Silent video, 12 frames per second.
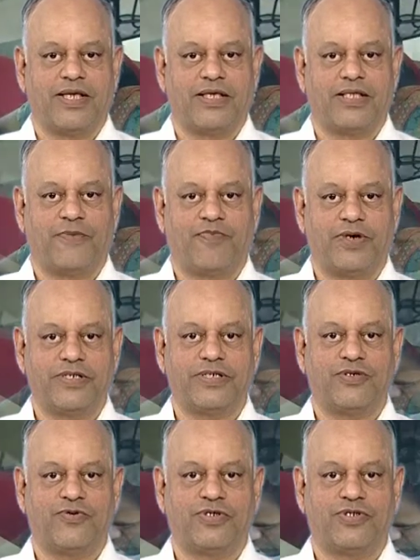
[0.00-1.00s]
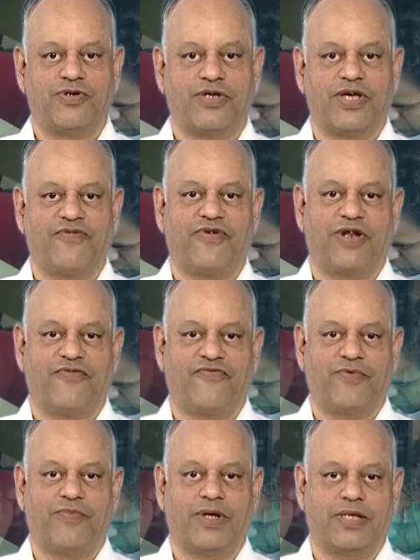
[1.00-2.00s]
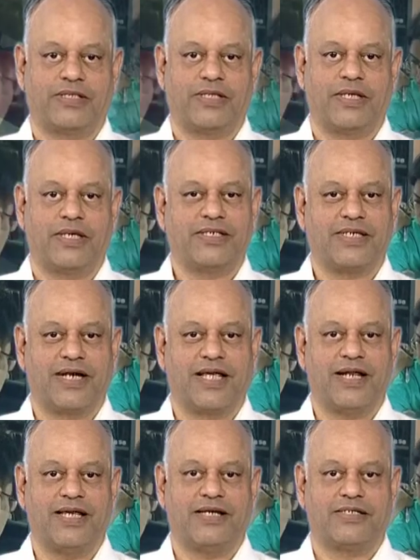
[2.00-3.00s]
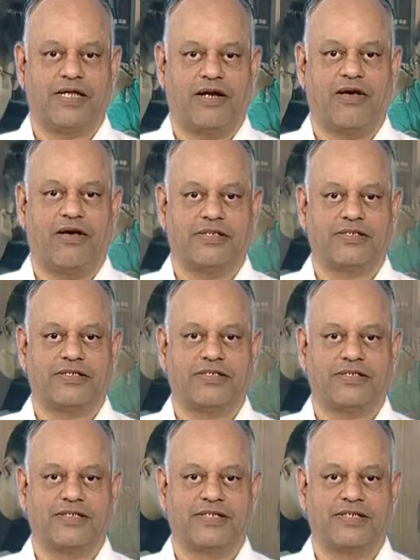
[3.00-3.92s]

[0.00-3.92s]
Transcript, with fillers: the person who is looking for information is really at a loss.